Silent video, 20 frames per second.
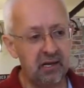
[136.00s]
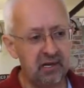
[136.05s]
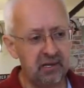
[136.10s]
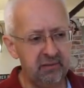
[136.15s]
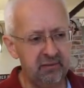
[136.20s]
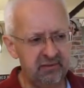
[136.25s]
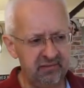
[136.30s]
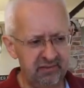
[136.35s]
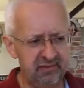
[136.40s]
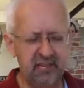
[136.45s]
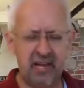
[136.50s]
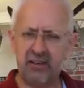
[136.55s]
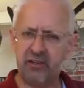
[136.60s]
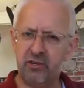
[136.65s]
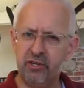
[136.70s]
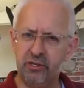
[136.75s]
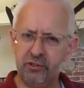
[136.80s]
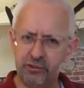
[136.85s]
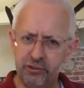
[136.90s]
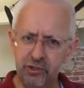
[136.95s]
this is
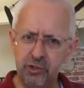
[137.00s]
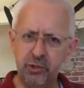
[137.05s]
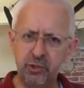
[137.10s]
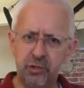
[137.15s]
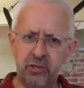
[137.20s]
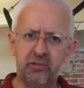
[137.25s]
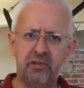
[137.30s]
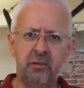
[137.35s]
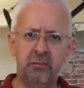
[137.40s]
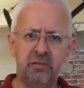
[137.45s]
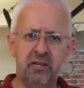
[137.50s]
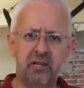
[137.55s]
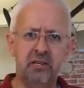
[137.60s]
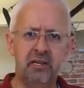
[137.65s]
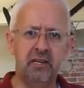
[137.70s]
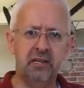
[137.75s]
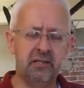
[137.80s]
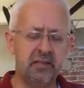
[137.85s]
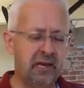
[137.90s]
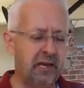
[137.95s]
actually a shoe or something
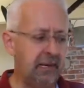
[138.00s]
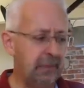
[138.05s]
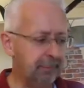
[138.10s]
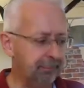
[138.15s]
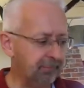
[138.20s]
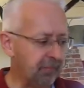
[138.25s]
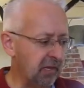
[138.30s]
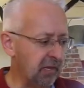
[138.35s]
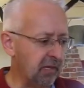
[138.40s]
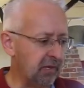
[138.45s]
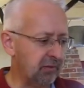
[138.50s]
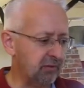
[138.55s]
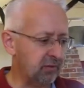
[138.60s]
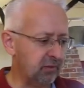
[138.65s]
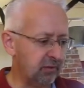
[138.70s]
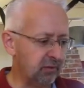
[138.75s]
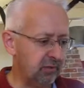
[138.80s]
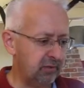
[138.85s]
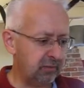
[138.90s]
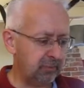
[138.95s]
like that.
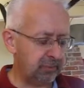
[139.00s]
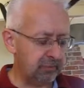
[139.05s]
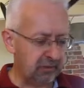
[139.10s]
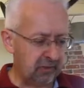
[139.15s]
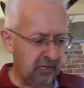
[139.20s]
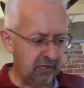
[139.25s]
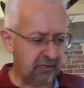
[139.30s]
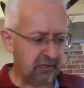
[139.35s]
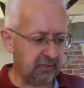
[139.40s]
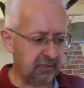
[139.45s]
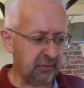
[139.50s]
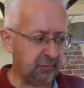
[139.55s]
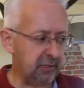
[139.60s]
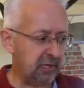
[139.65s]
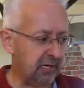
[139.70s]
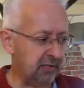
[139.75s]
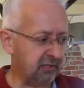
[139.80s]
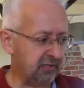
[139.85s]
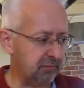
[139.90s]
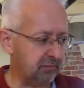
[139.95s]
So luckily we
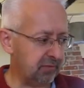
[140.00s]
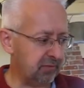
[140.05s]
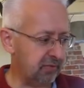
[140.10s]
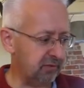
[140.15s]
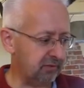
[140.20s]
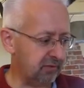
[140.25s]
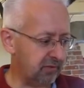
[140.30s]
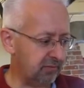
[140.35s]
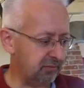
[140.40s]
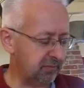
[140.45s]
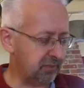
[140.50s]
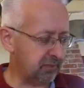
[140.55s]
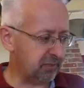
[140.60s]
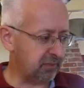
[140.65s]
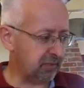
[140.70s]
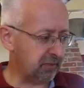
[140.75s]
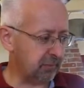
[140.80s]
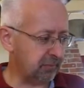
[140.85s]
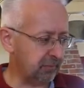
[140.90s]
had somebody from the